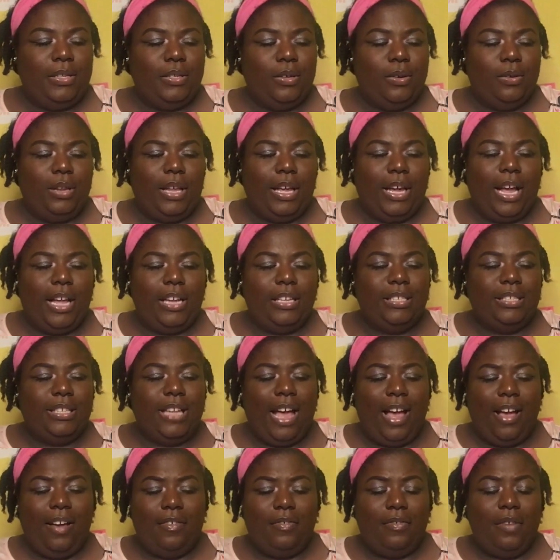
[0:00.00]
So like, I just
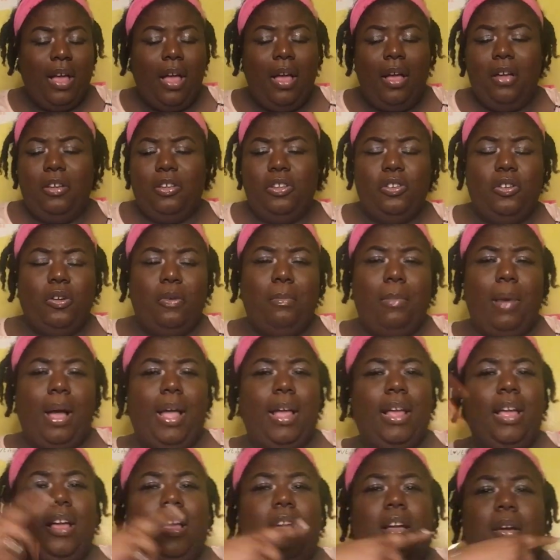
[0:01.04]
have, you know, my